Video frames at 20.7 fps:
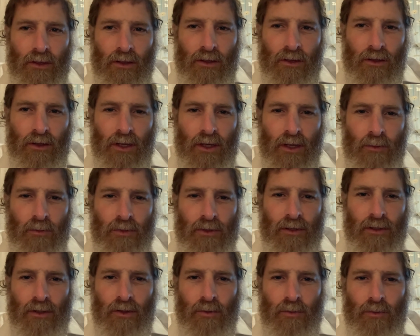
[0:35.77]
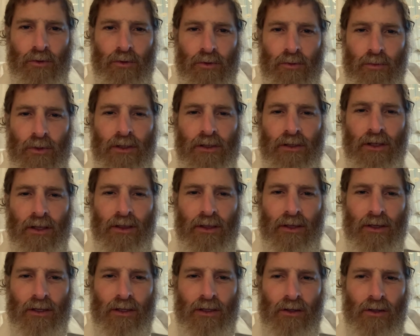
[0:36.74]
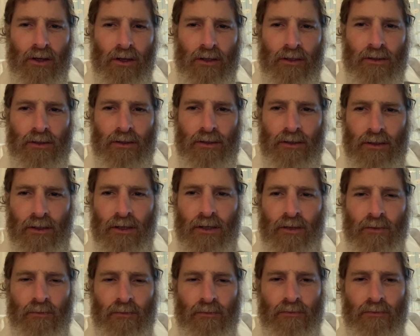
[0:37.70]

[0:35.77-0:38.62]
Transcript: The name Singapore means, I think, Lion City.